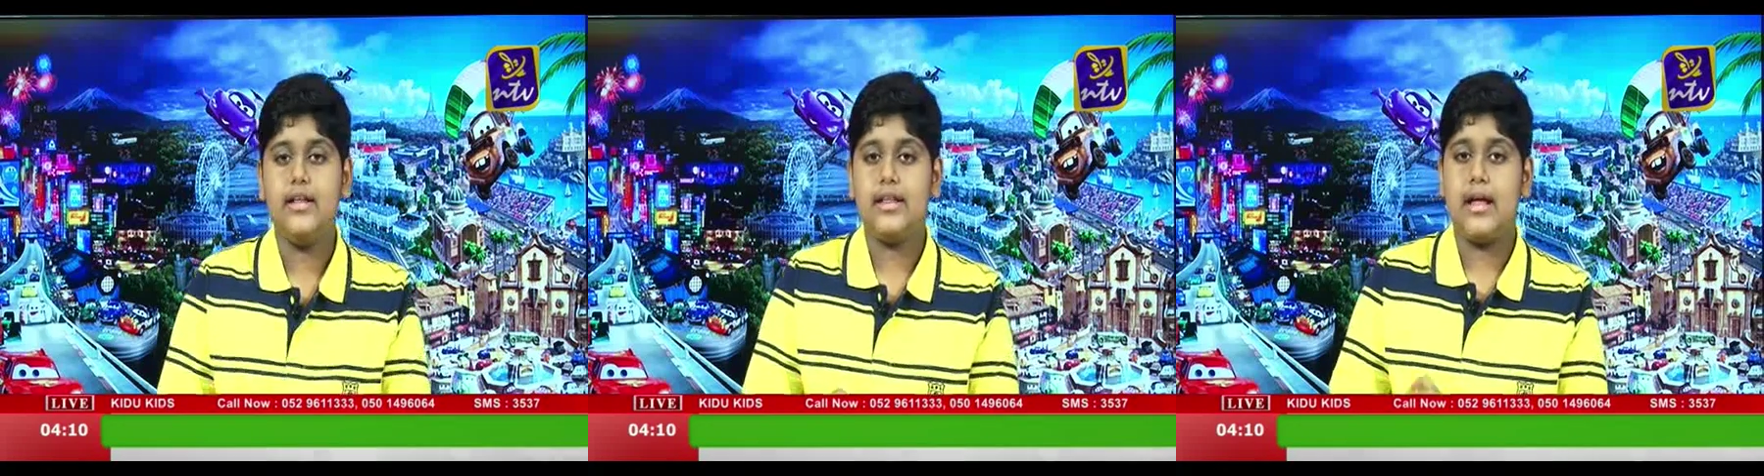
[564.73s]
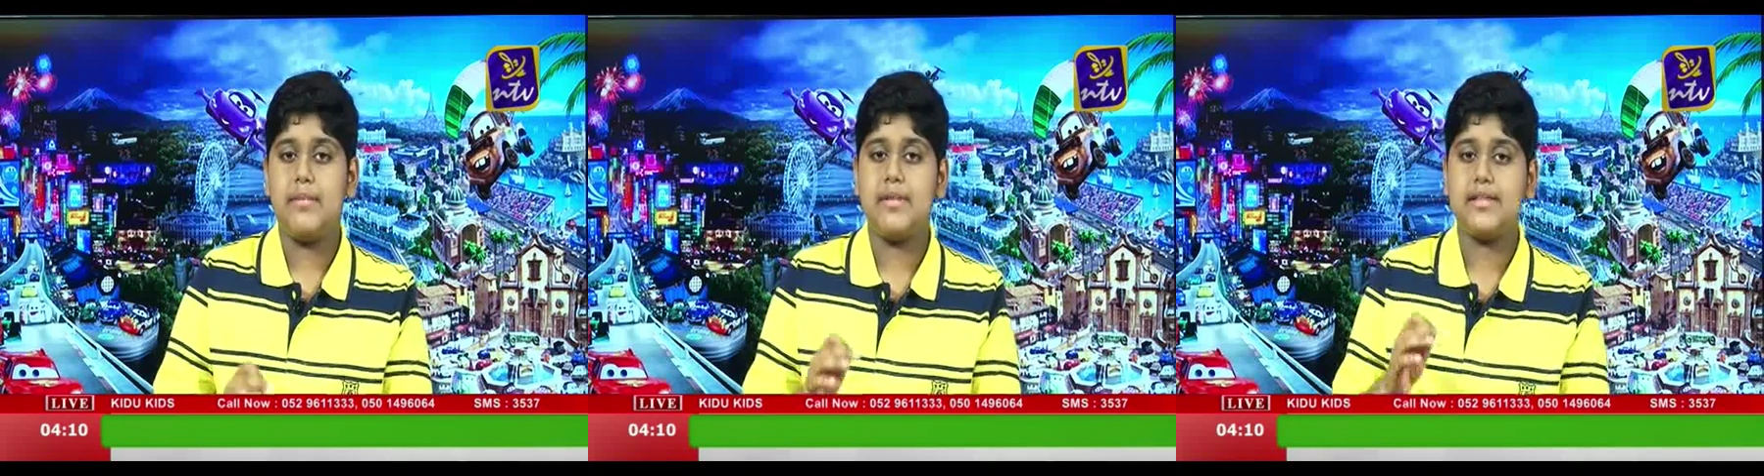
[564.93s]

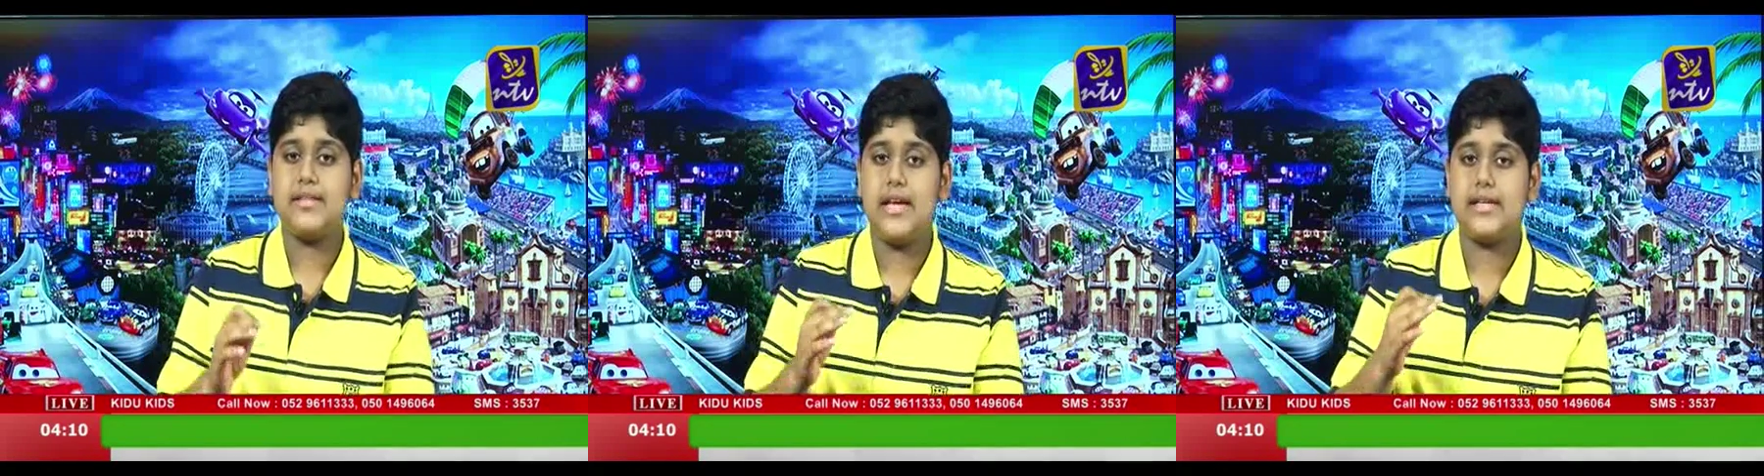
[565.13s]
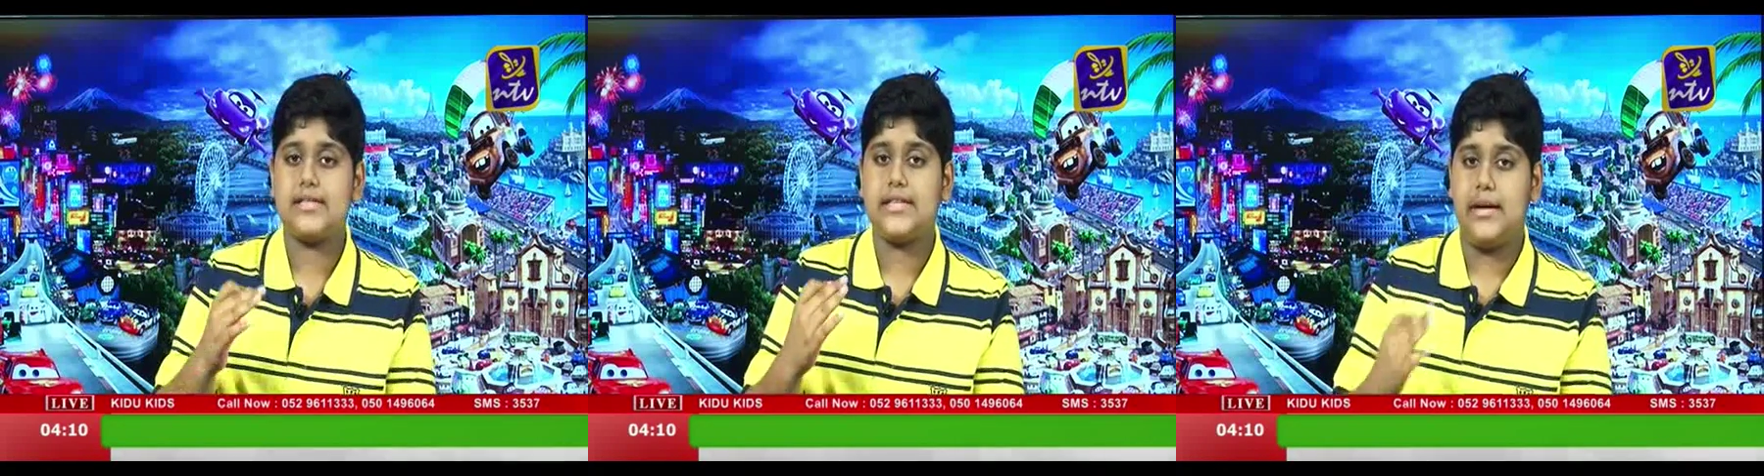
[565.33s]
that means
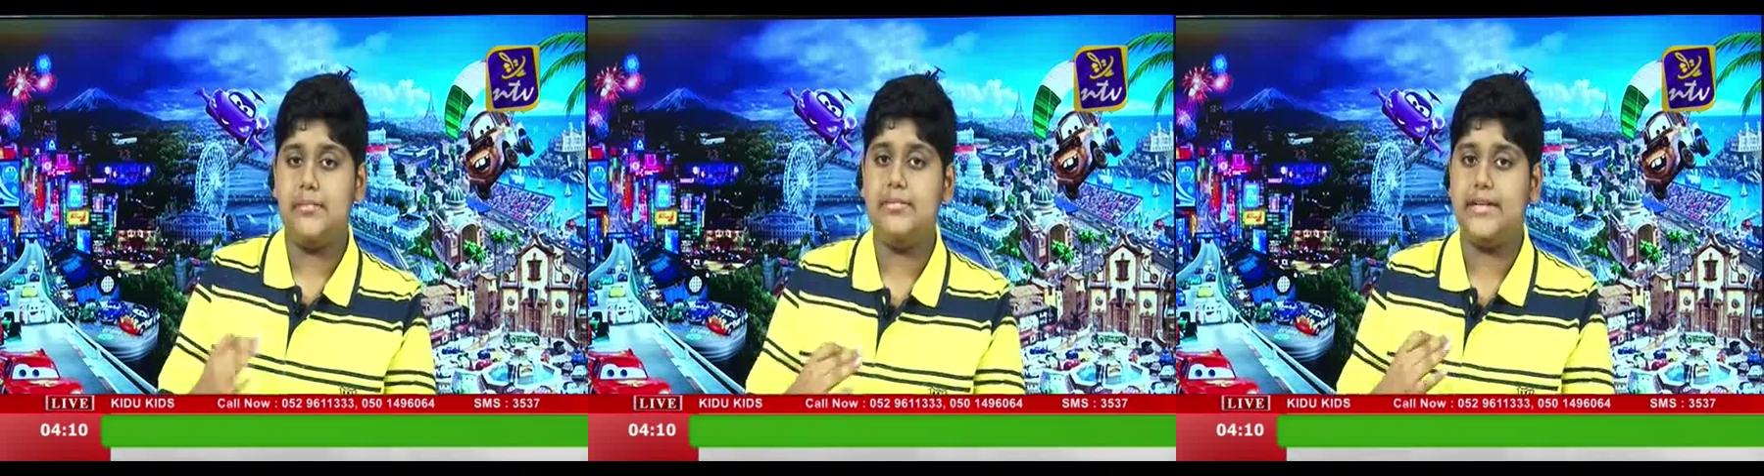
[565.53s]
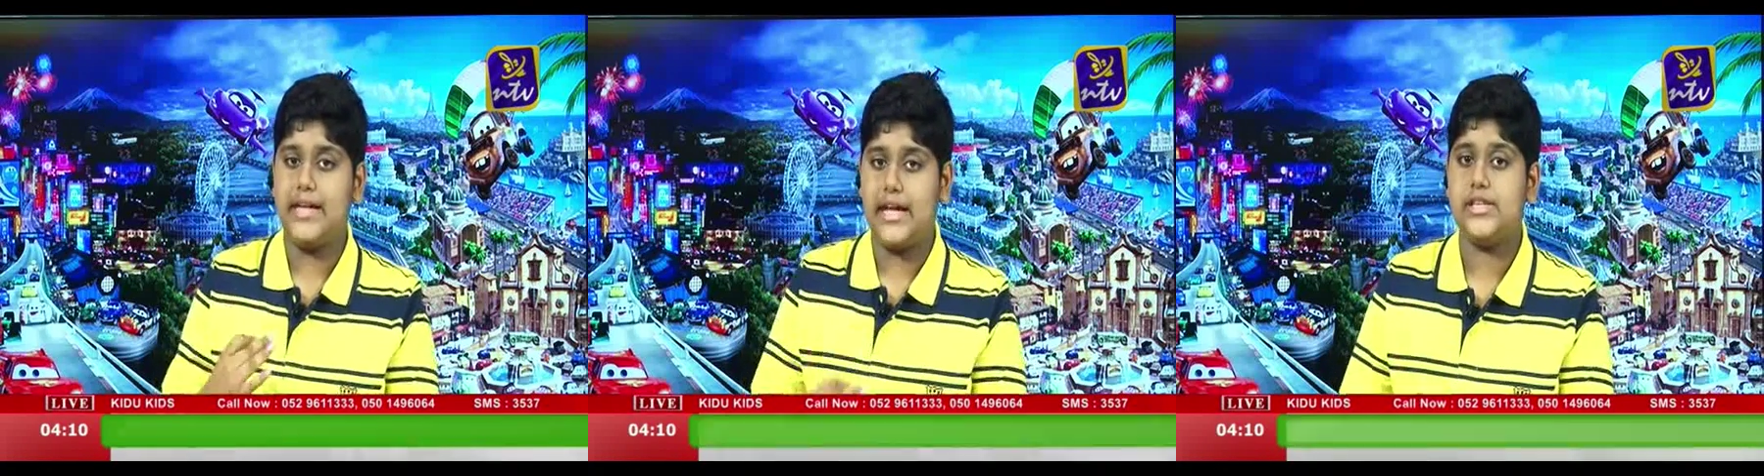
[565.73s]
there's
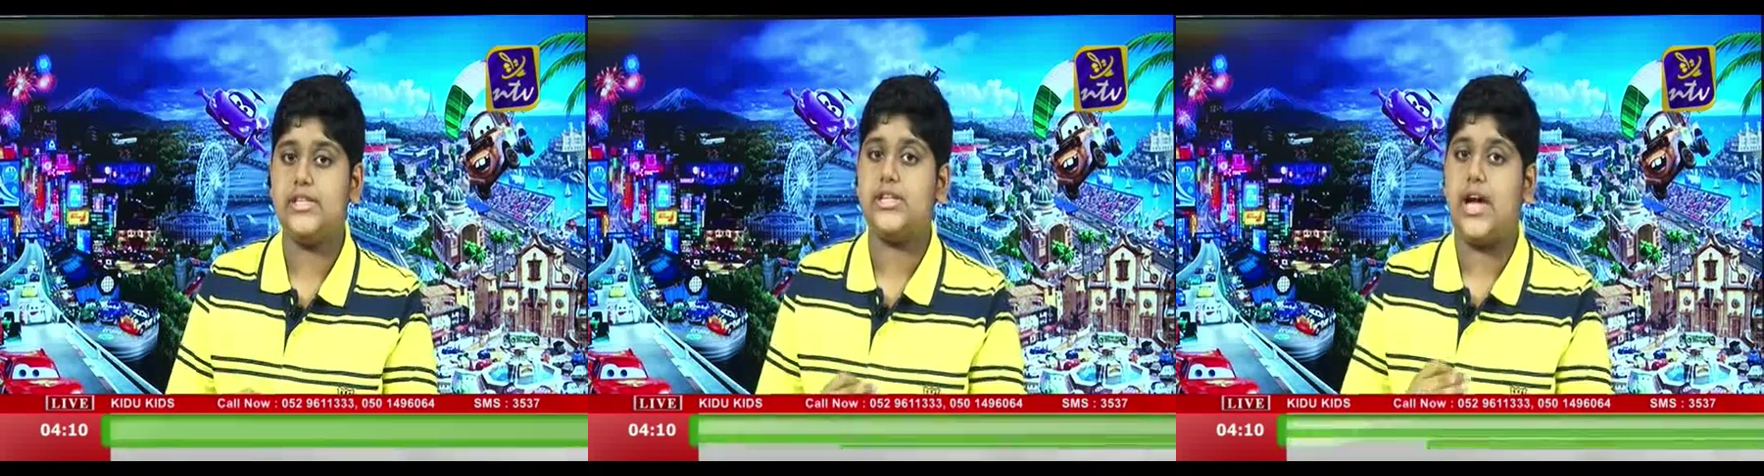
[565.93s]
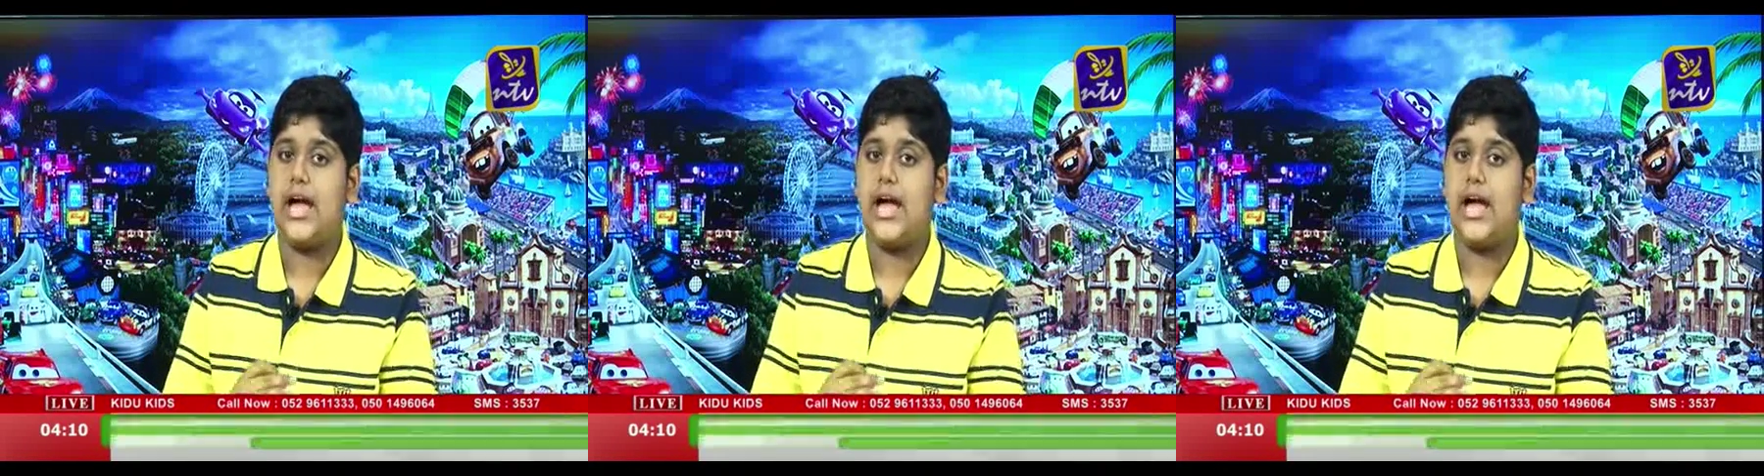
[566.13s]
some danger,